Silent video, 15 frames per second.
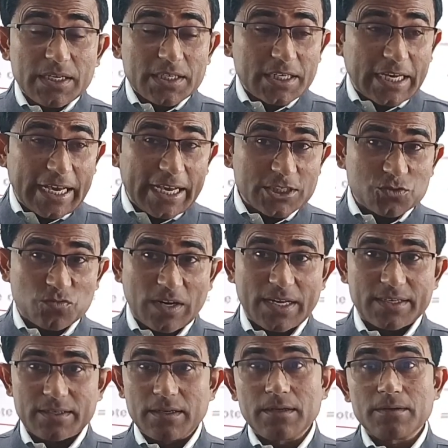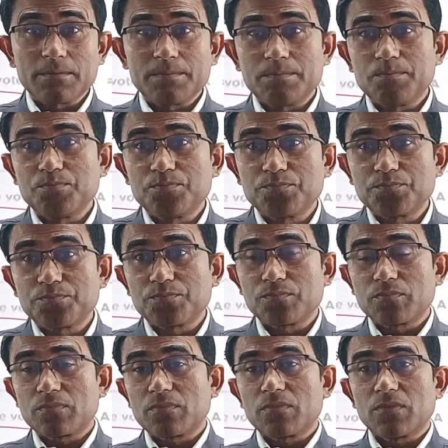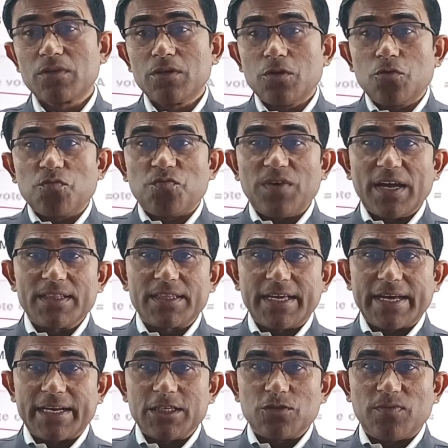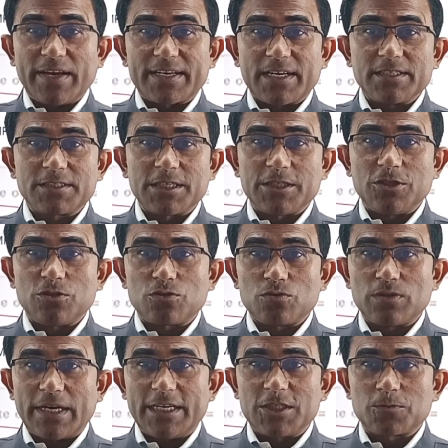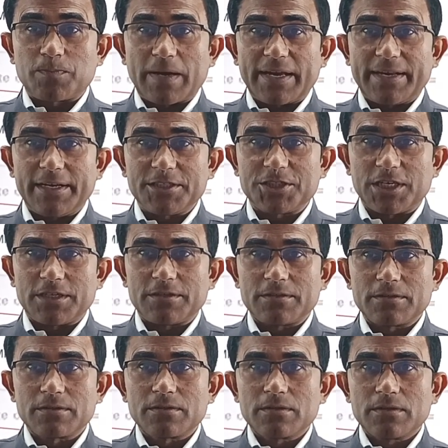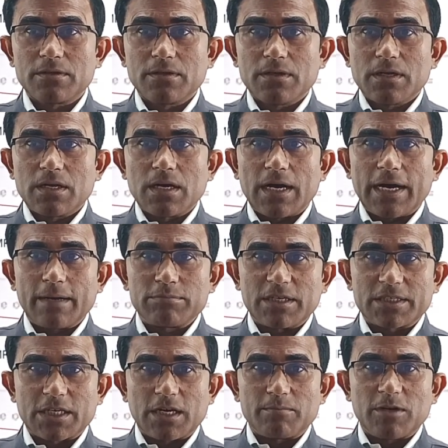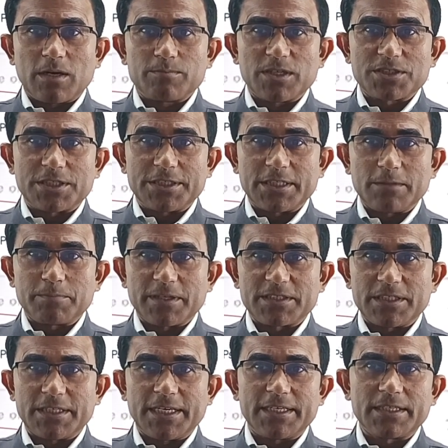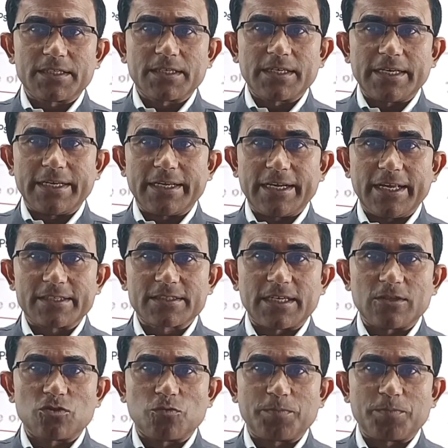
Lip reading: Case 1. When there is a vacancy due to the expiration of the term of the sitting President, an election to